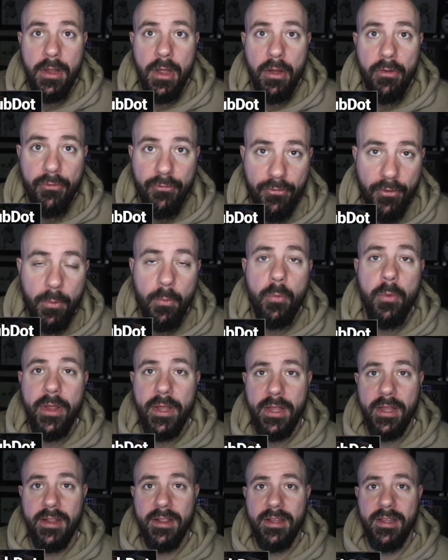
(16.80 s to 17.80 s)
from
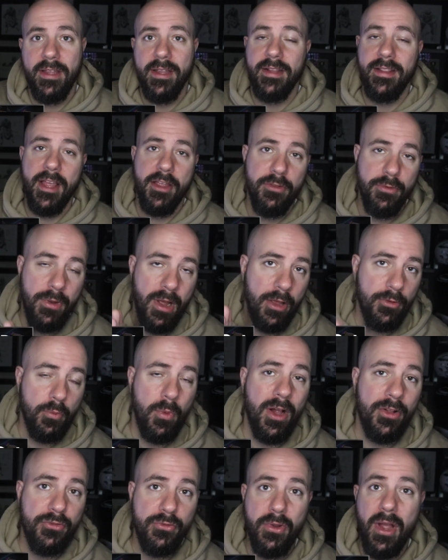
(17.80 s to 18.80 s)
Weekend League that you guys
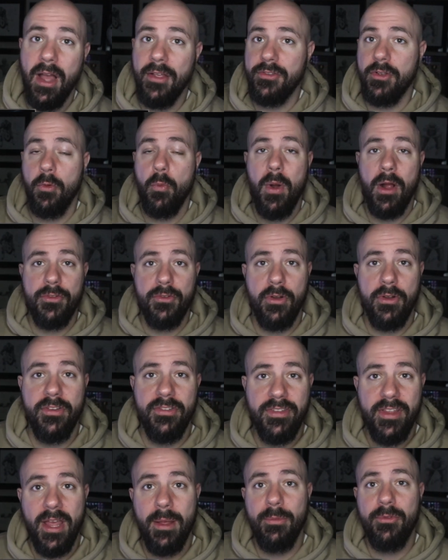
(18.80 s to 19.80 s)
watch. You guys go watch all these
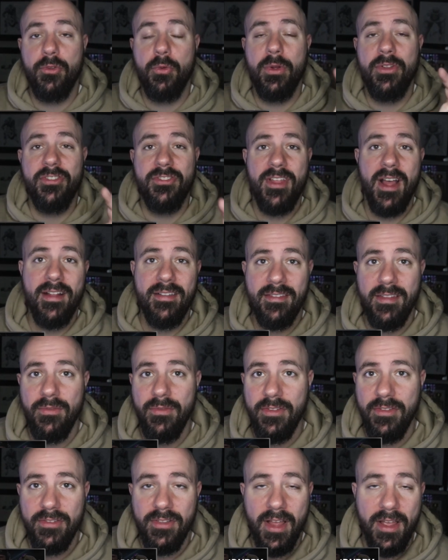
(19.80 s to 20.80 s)
games,
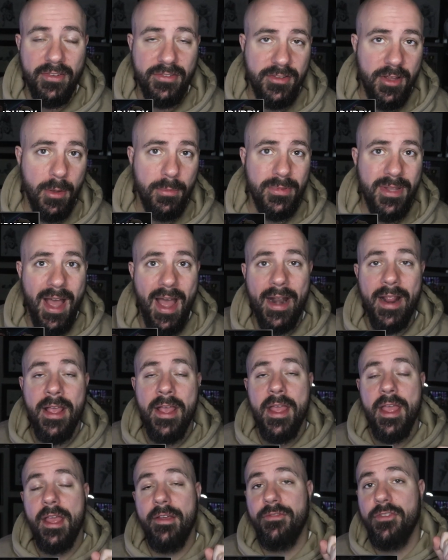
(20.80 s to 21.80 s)
twitch.tv slash dub dot.
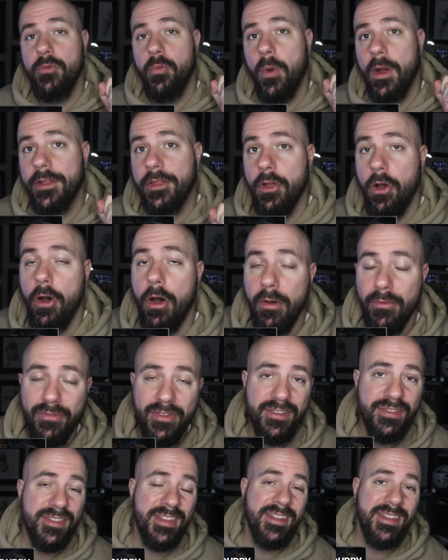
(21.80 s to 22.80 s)
If you want the
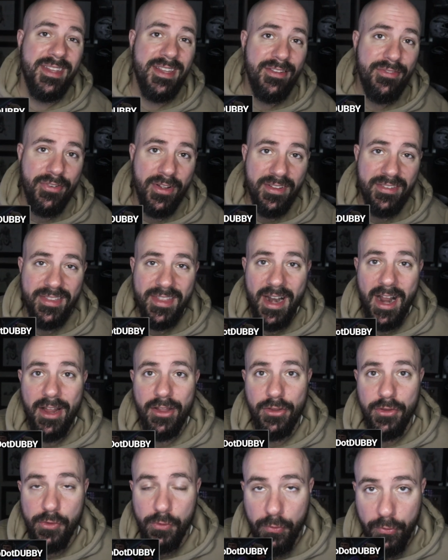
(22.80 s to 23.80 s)
offense, the defense that I
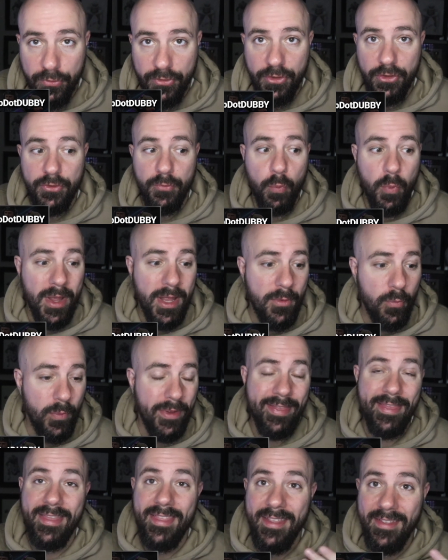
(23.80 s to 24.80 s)
use to win
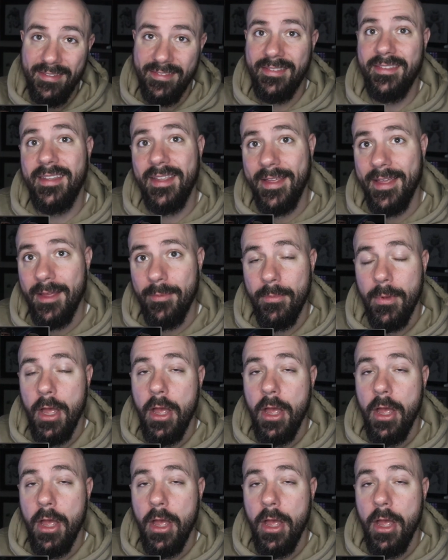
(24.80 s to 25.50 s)
with this team,